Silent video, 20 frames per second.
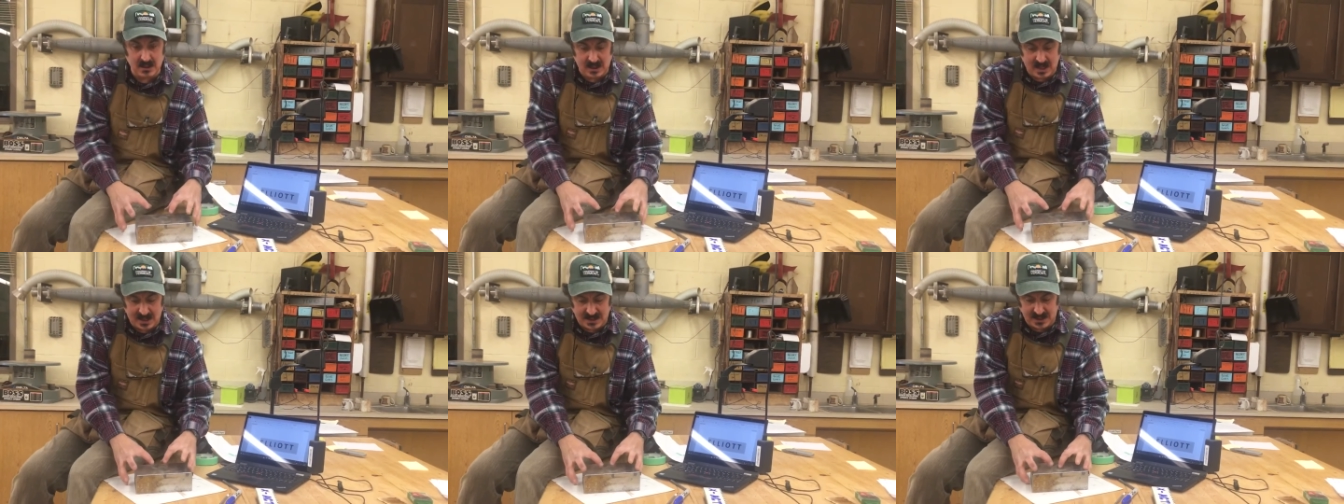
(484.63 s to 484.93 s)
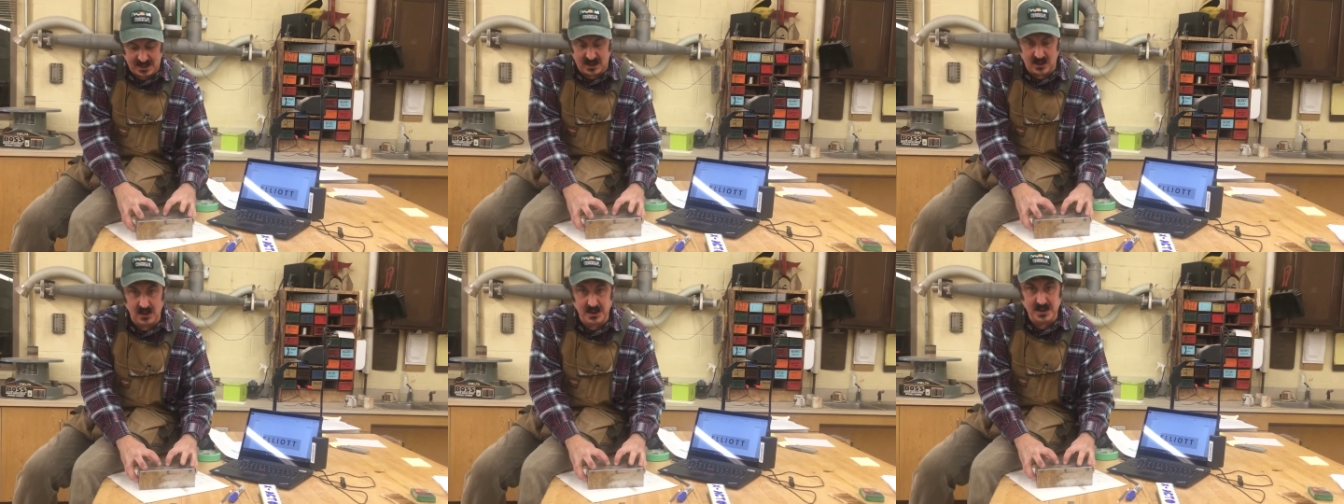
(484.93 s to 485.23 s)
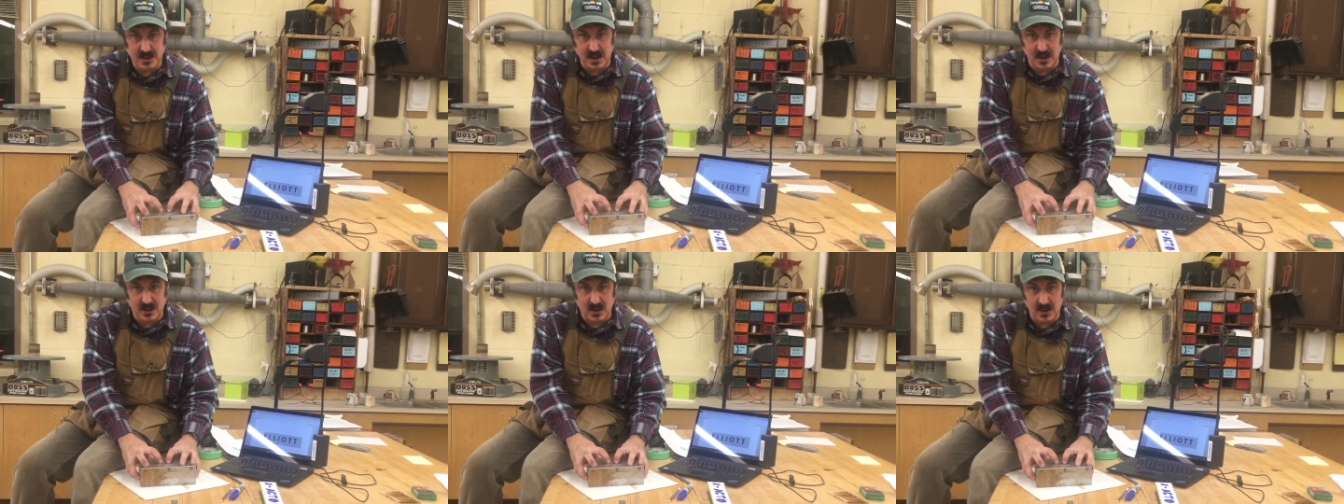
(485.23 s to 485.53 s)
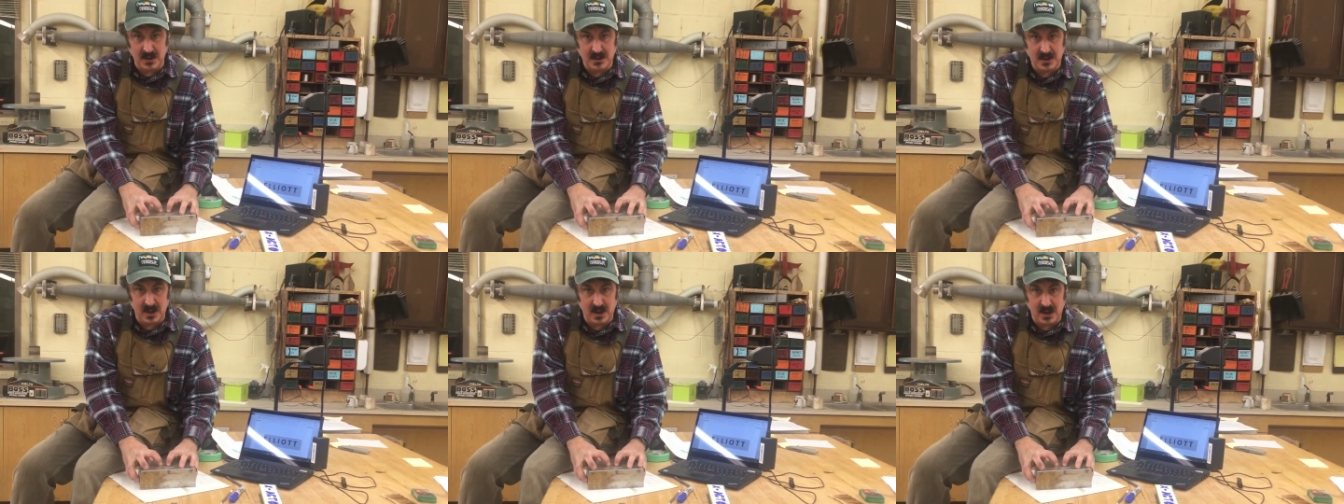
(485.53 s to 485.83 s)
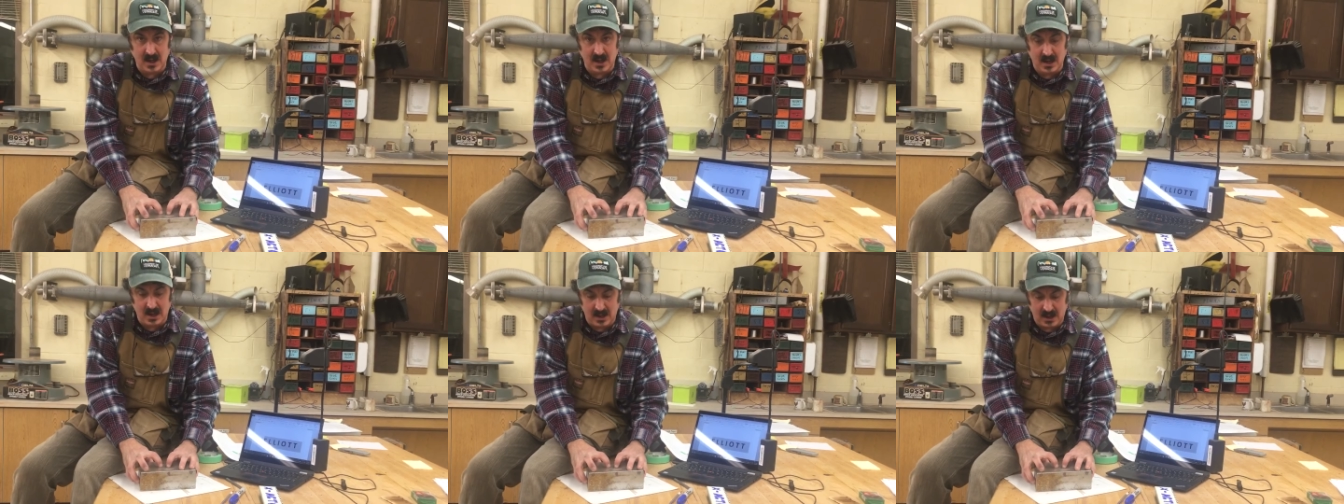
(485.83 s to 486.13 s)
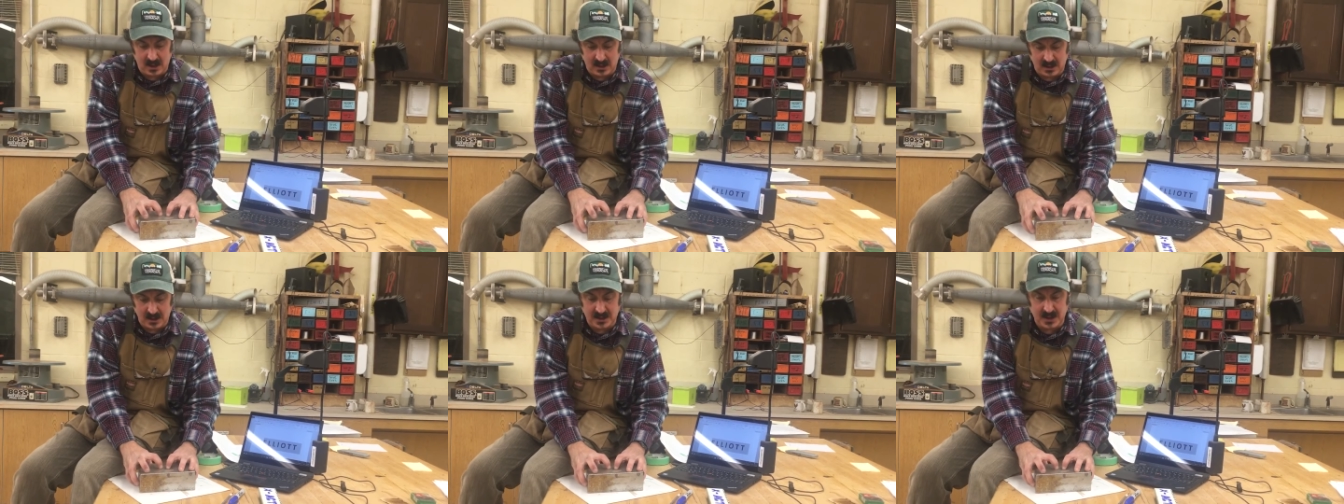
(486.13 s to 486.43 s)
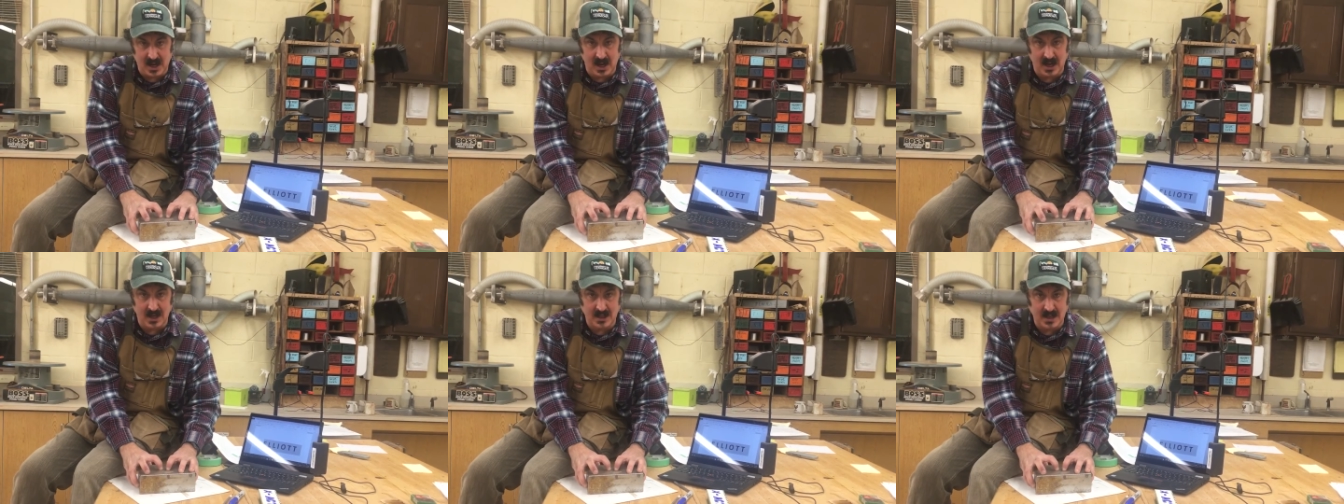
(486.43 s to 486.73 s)
gets a good, a good, uh, a good
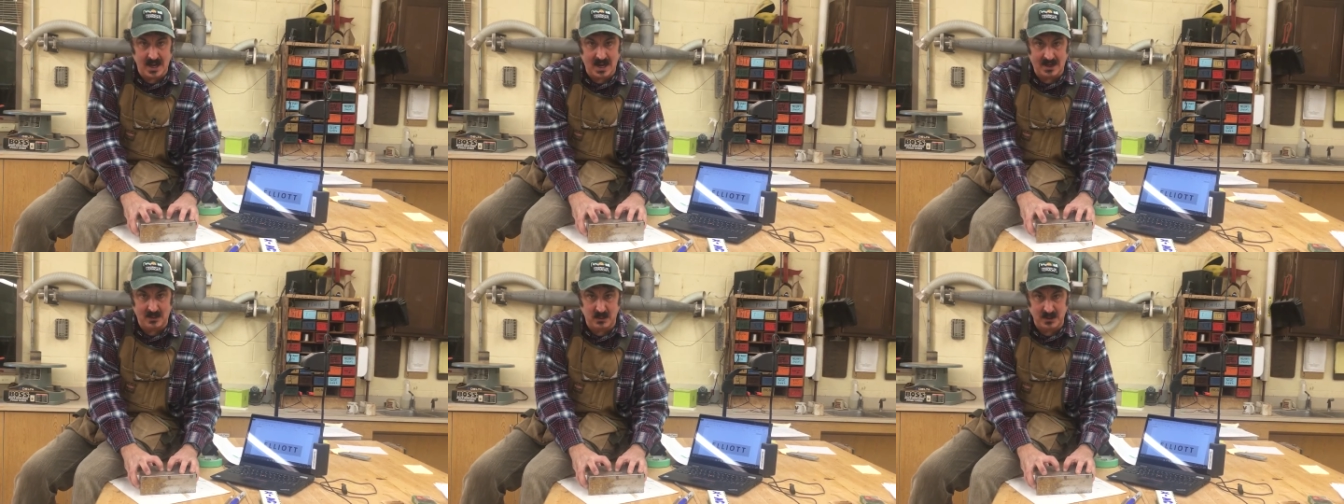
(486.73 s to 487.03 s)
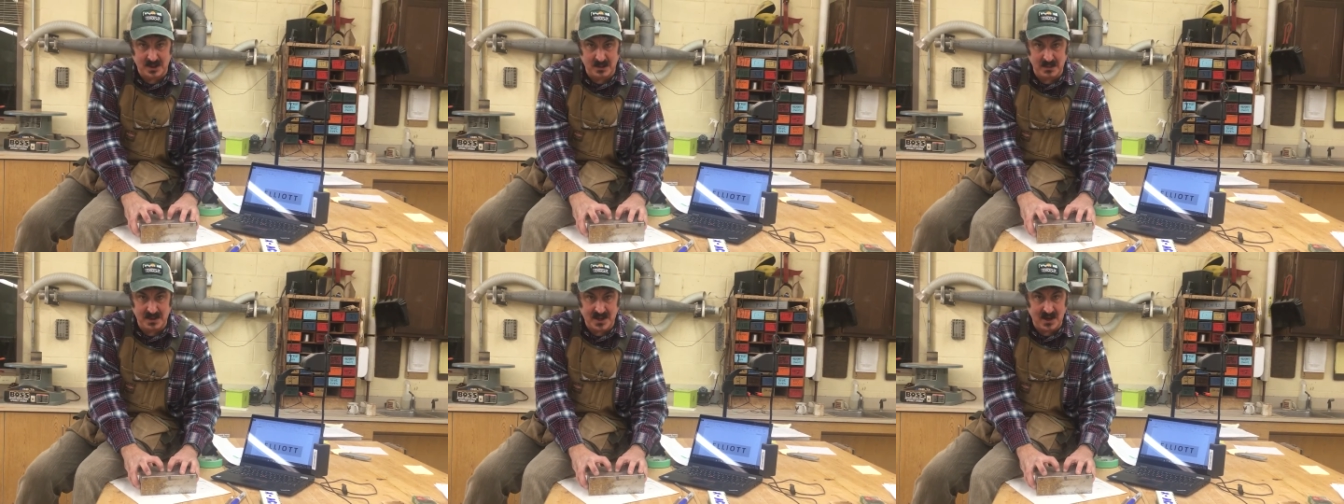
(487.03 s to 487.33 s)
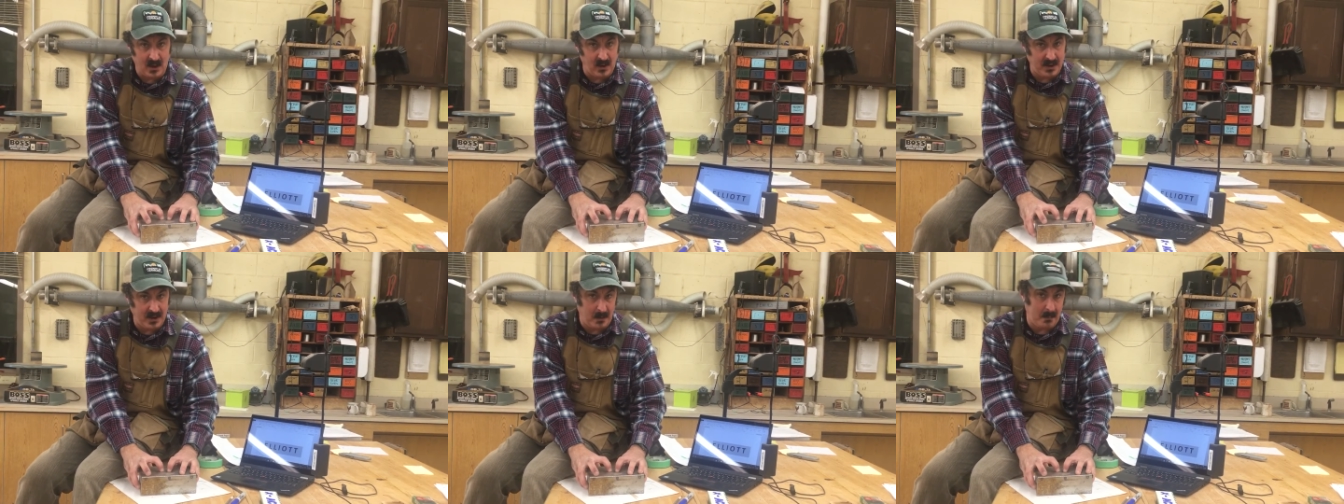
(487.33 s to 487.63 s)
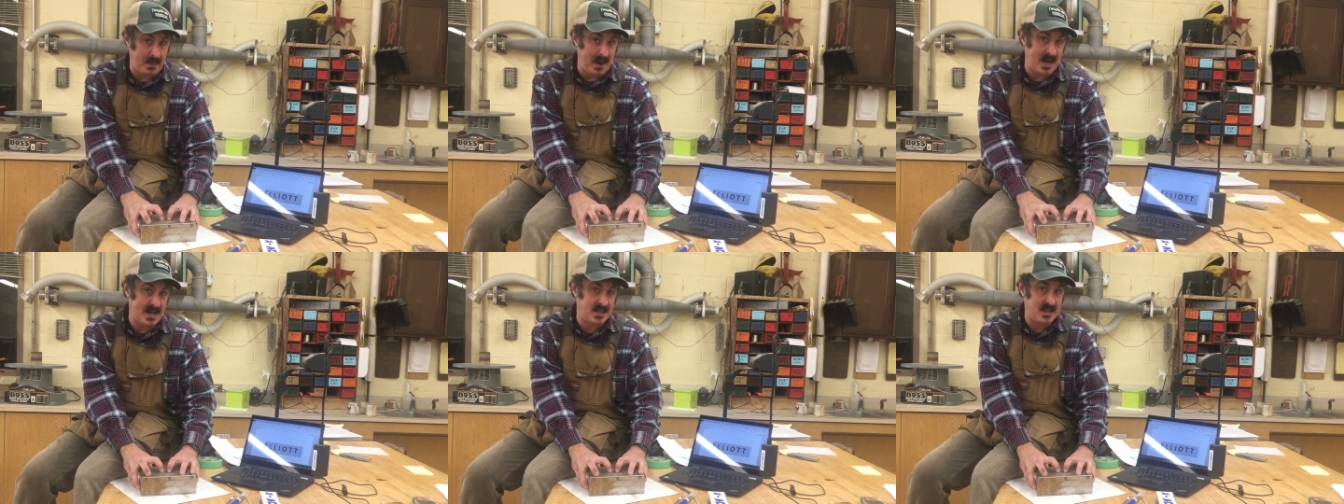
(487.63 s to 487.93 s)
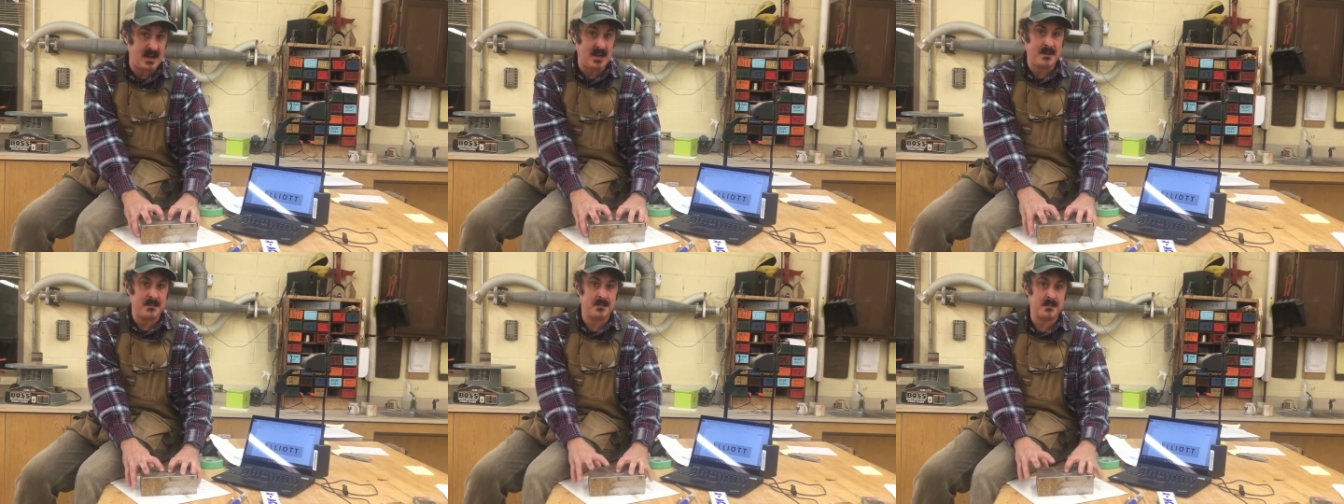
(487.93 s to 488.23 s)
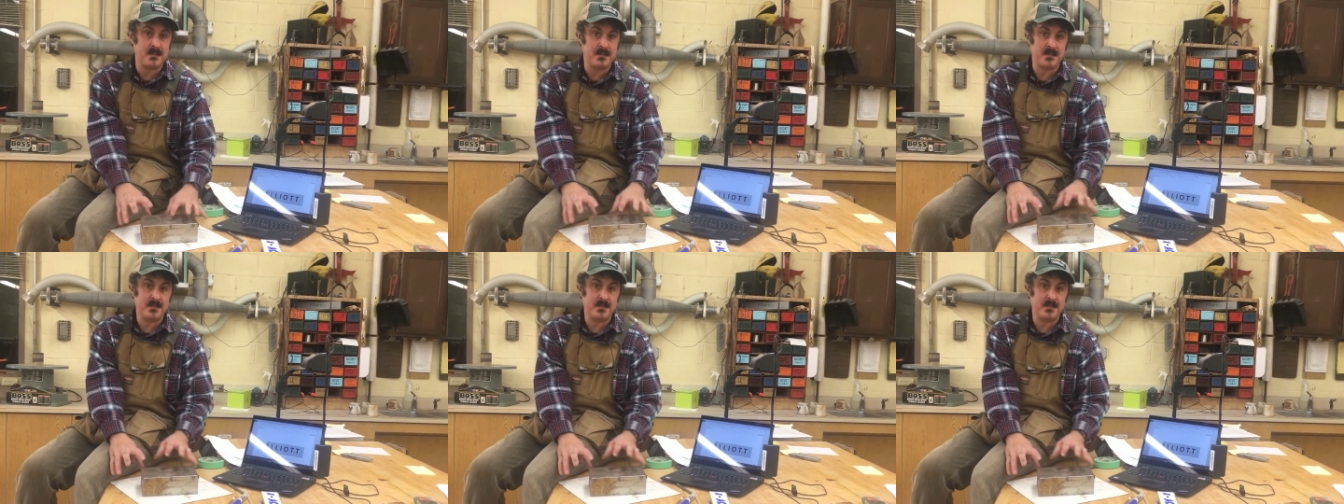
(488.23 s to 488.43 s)
contact with the material that you're painting,